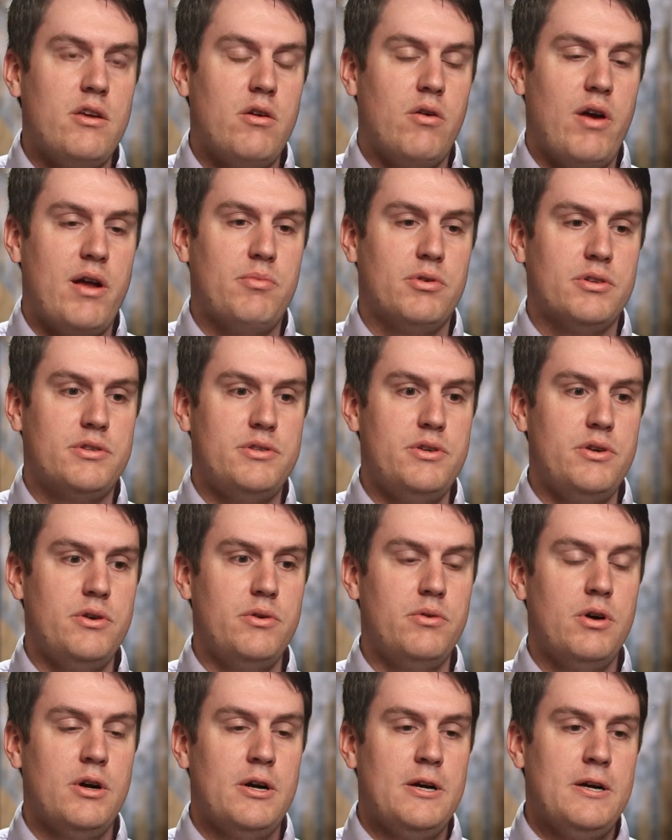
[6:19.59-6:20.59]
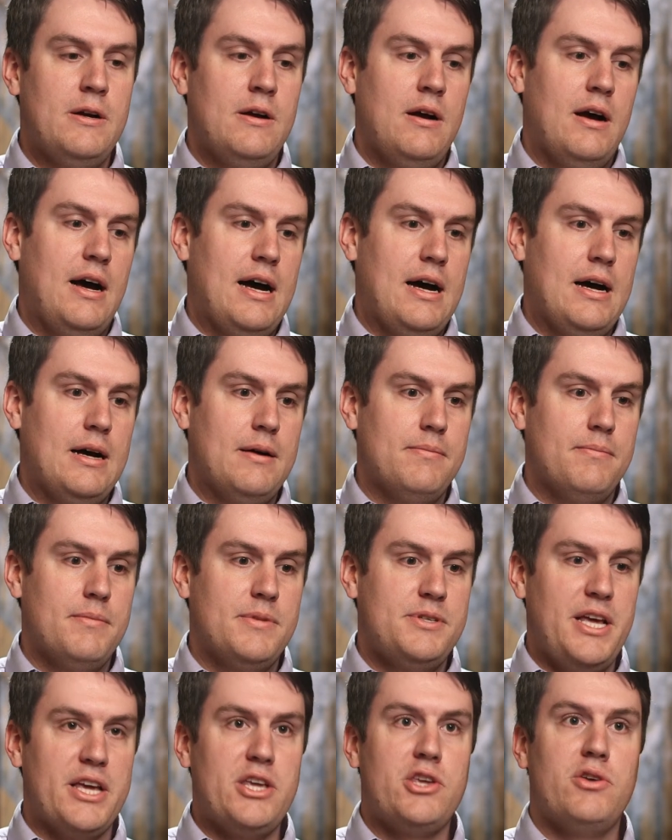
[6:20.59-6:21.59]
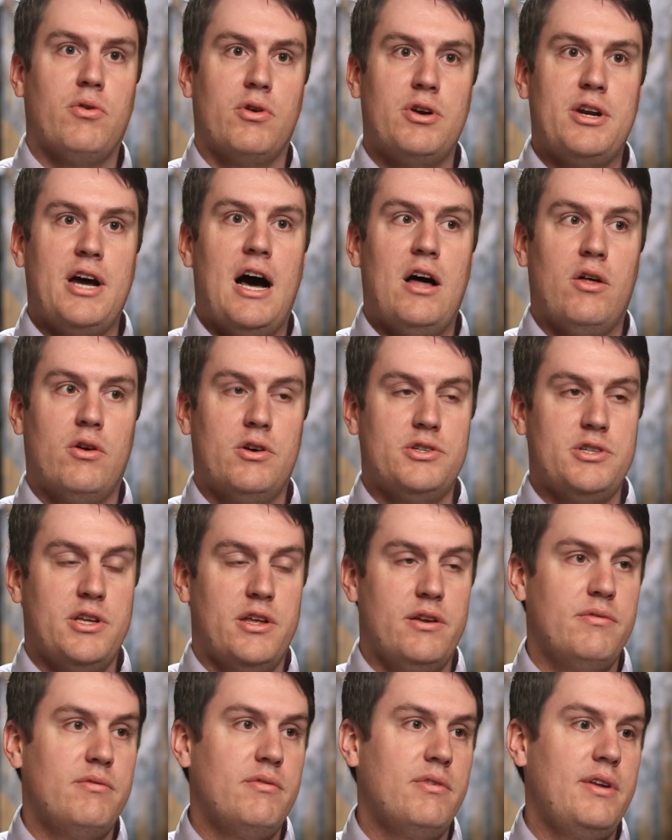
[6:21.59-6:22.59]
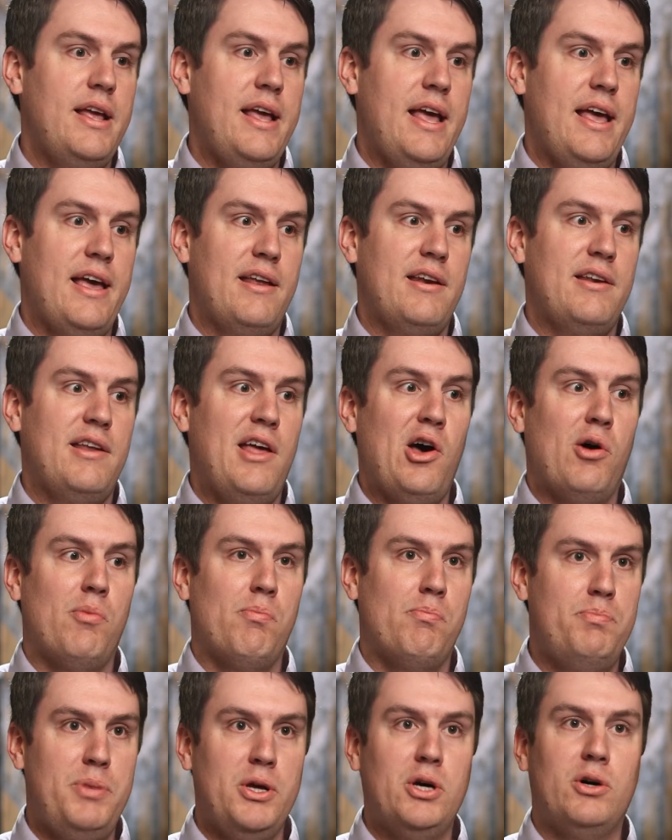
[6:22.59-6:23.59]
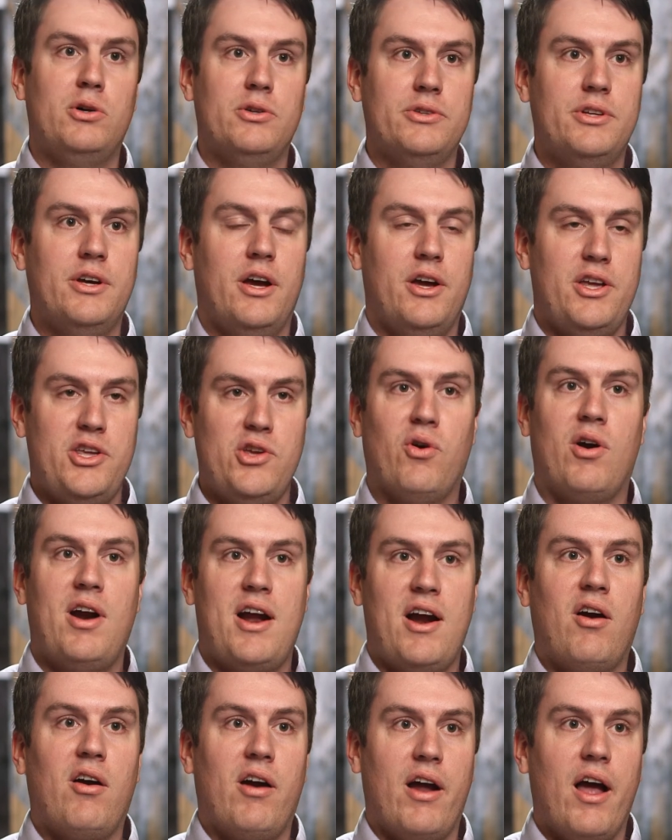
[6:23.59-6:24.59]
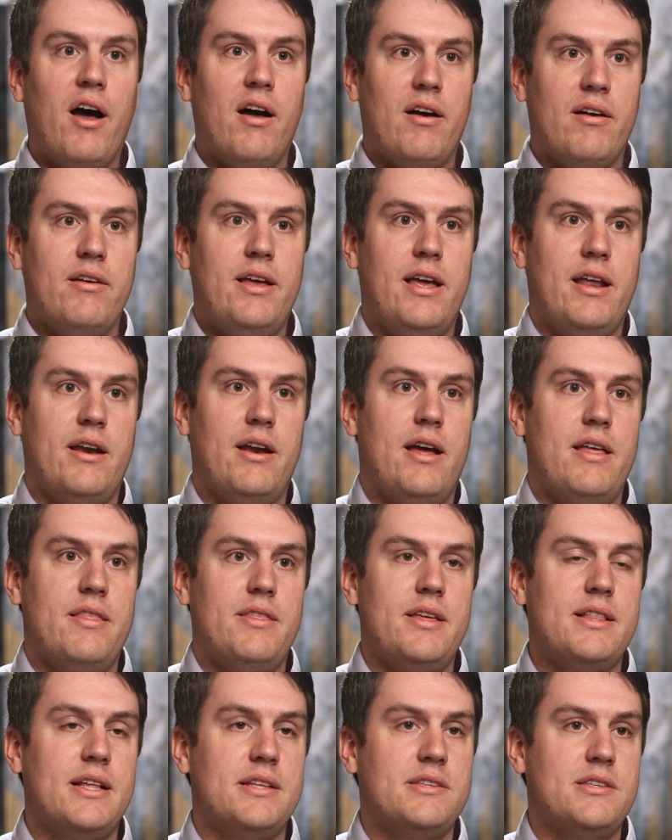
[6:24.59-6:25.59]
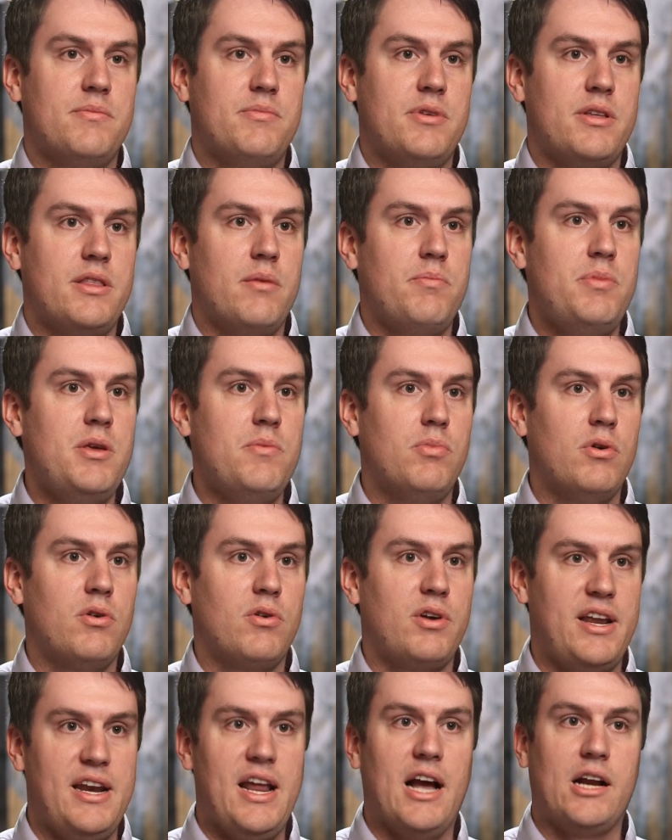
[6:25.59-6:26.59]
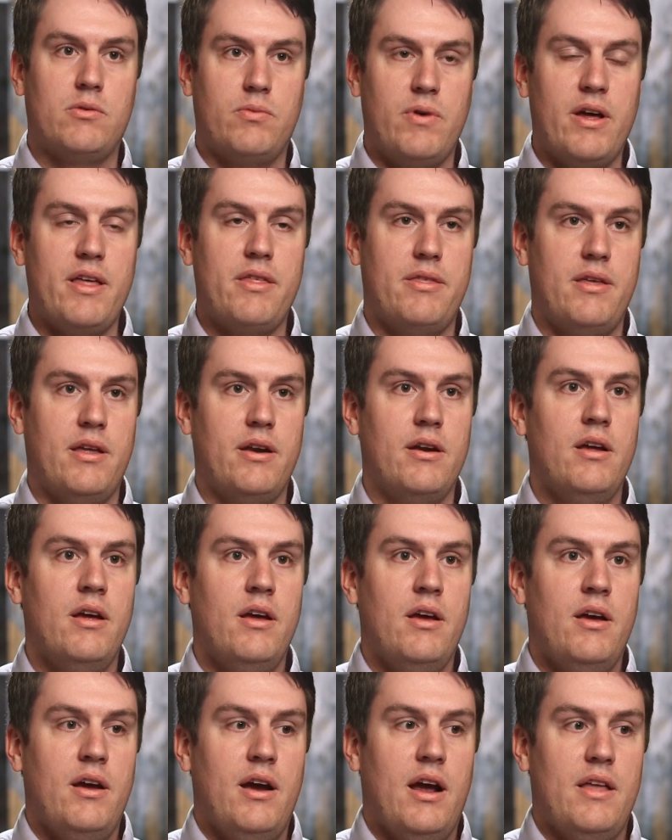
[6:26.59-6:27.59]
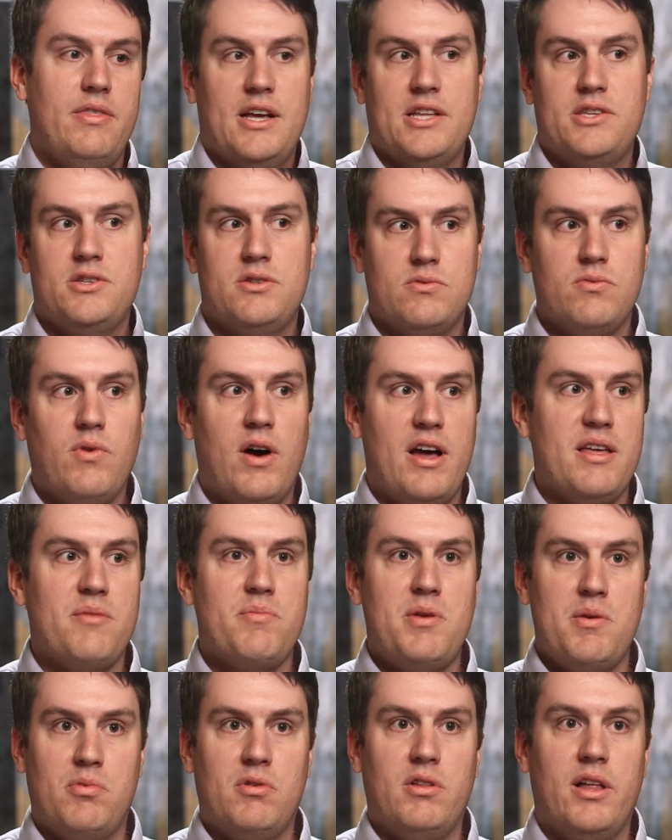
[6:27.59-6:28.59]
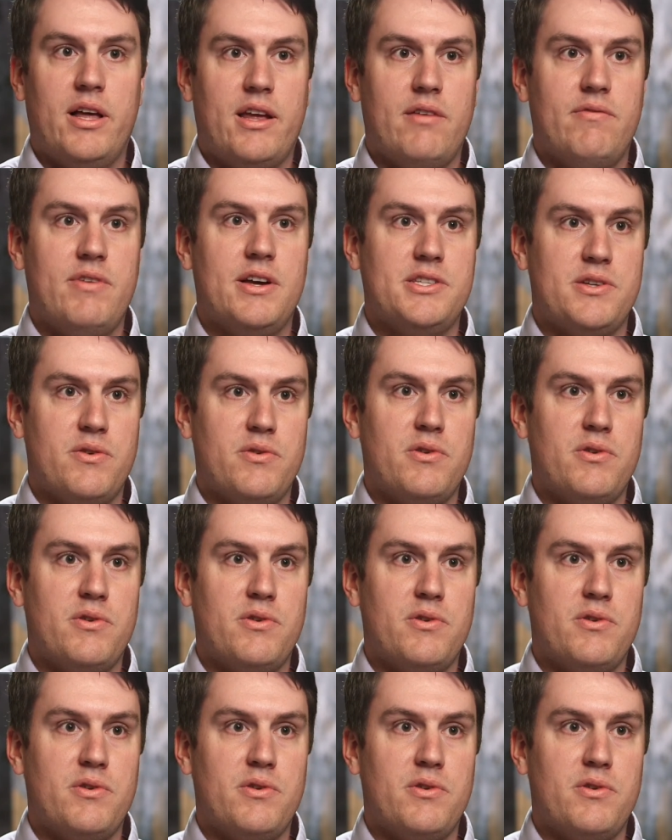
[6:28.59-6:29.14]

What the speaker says: You're able to take your dollars and help build your area. And I think that's something that people connect with. And that's why I think people like investing